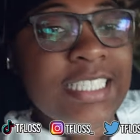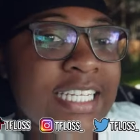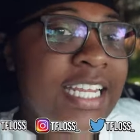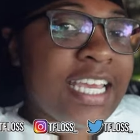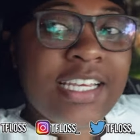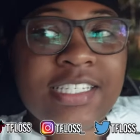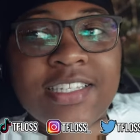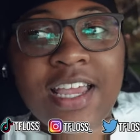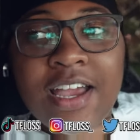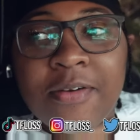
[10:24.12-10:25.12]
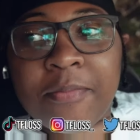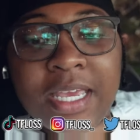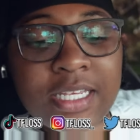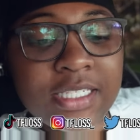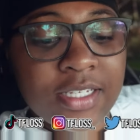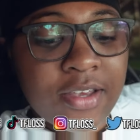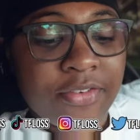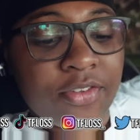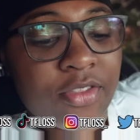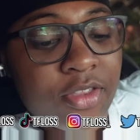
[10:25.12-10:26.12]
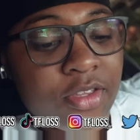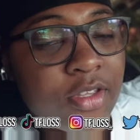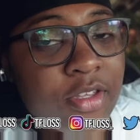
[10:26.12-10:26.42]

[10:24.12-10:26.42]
Today is now May 7th.